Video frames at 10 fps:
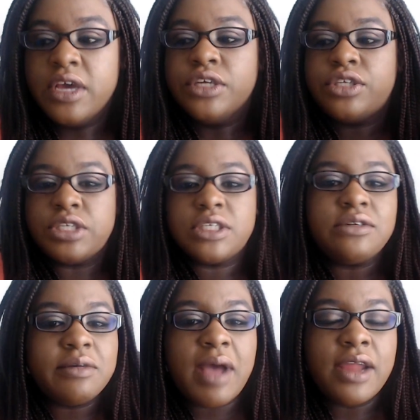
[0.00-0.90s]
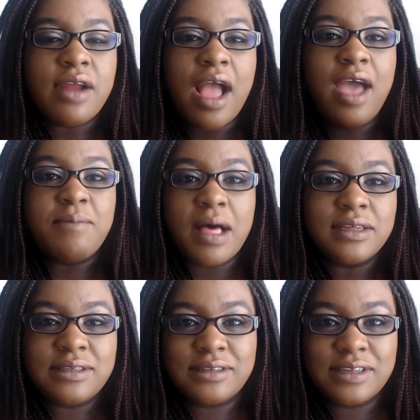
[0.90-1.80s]
So just a reminder, I have
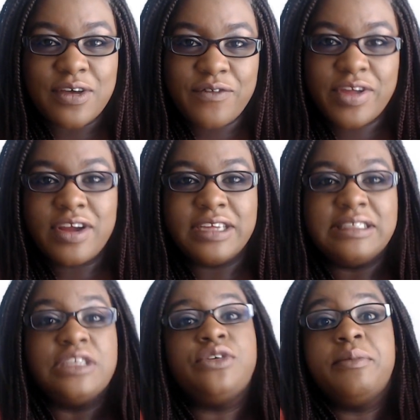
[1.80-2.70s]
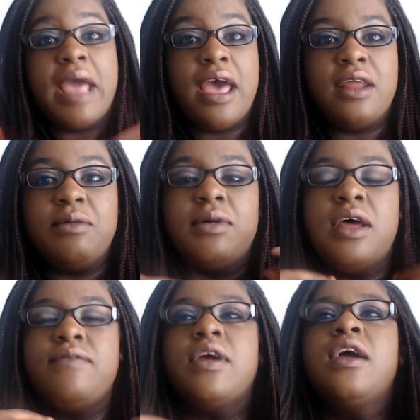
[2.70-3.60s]
polycystic ovarian syndrome, had it,
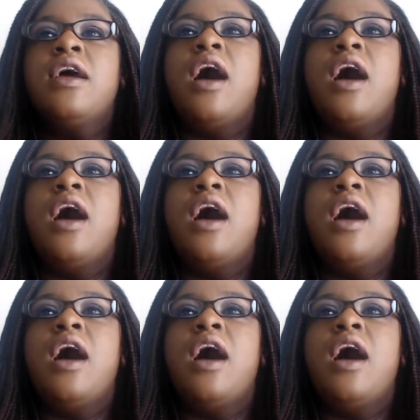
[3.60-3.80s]
whatever.